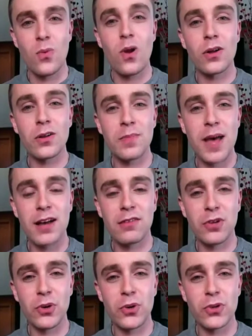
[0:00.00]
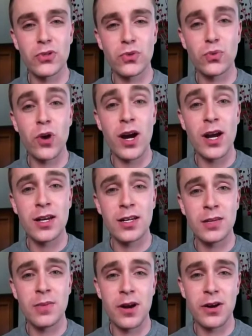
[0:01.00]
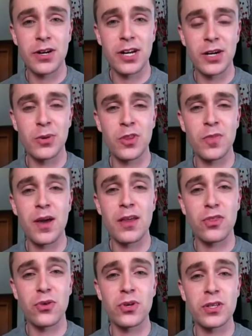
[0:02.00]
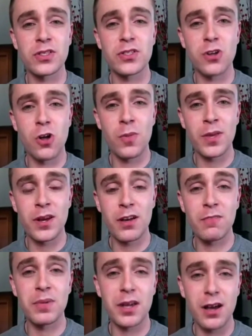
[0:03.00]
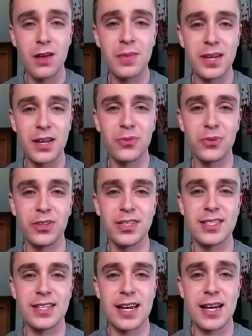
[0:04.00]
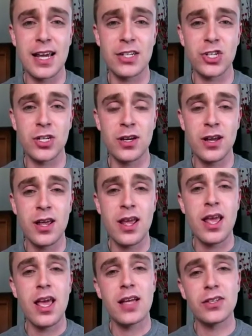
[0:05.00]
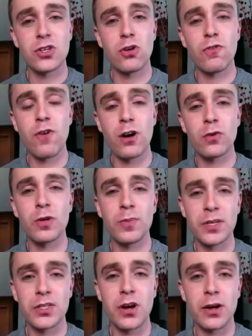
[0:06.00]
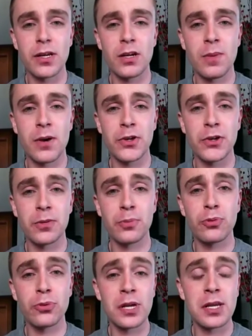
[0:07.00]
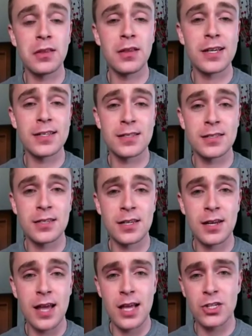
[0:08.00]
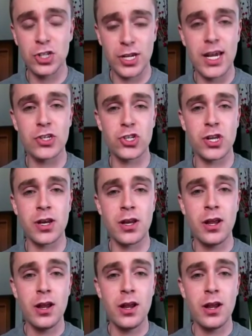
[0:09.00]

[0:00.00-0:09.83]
Welcome back, viewers. Ryan Nemeyer here with my third installment of Becoming a Real Estate Agent. And so far, we've been talking about your pre-licensing education